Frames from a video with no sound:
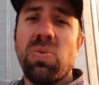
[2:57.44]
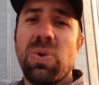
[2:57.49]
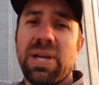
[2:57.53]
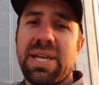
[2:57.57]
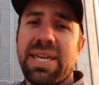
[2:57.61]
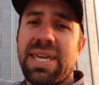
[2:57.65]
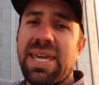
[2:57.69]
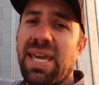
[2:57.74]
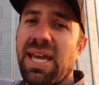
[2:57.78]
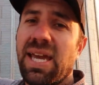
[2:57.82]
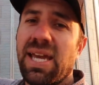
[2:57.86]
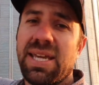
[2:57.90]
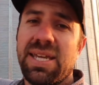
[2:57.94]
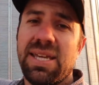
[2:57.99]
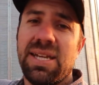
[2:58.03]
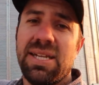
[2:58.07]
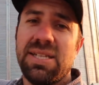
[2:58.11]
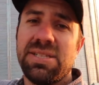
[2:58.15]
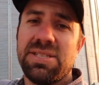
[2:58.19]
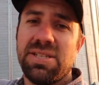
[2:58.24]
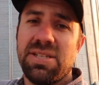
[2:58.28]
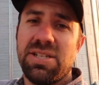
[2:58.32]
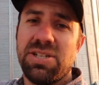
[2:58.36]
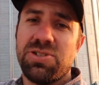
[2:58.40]
What can't get
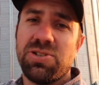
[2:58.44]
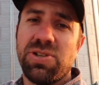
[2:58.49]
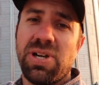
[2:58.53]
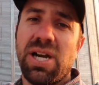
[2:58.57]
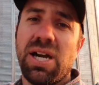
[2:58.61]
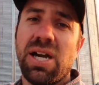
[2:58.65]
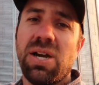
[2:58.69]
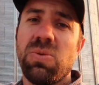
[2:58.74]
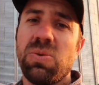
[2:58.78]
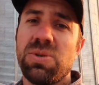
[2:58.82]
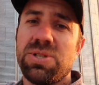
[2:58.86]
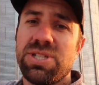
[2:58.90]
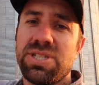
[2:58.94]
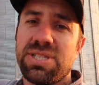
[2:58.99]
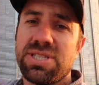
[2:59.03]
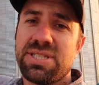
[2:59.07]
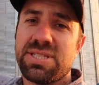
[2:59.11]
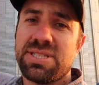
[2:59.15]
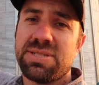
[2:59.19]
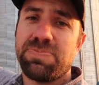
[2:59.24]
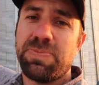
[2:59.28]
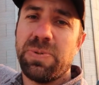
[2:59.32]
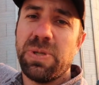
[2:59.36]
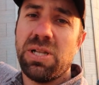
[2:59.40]
into the dryer will just
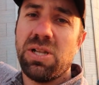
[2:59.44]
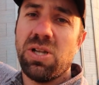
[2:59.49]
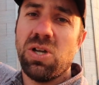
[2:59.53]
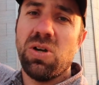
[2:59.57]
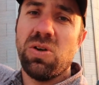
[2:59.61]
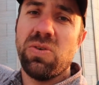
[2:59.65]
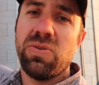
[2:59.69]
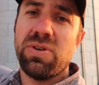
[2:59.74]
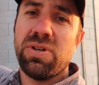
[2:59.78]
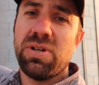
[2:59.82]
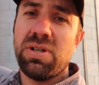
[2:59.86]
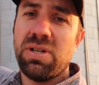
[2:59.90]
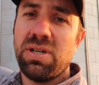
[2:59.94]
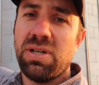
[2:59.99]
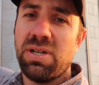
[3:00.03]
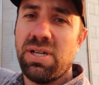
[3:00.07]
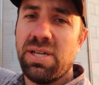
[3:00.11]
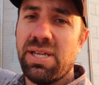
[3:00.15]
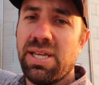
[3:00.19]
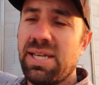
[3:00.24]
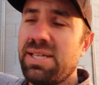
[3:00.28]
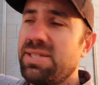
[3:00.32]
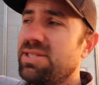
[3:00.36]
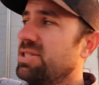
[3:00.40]
spill over
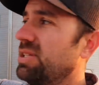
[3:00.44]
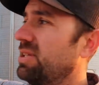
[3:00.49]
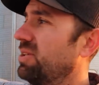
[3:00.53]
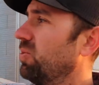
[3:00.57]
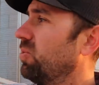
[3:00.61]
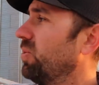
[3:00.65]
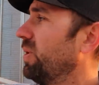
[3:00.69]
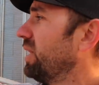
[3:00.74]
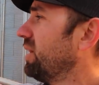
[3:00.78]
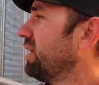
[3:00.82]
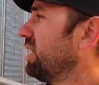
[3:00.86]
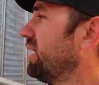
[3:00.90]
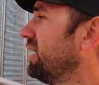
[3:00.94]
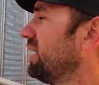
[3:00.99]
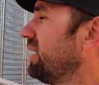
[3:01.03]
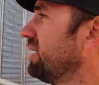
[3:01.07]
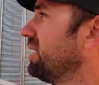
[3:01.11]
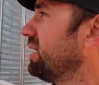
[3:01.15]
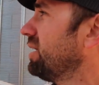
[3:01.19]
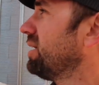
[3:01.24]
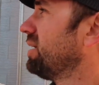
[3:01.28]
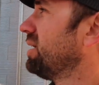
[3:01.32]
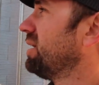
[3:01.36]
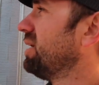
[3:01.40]
into the wet leg
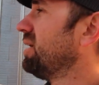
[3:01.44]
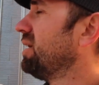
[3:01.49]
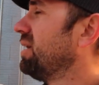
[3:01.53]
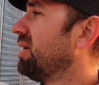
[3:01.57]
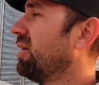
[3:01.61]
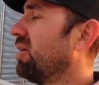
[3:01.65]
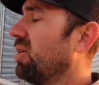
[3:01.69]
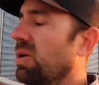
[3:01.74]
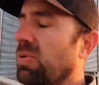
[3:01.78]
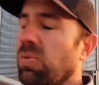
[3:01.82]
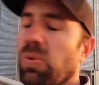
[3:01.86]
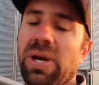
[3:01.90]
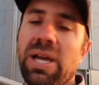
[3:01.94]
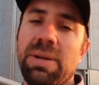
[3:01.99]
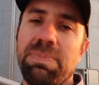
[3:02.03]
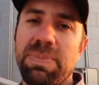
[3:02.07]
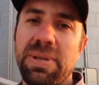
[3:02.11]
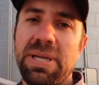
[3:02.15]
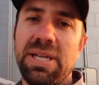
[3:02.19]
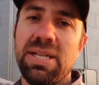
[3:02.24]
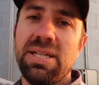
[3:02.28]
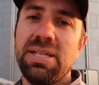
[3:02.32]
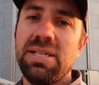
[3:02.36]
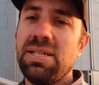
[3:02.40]
or wet
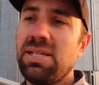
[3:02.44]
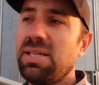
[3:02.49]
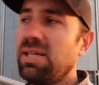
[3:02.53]
bin.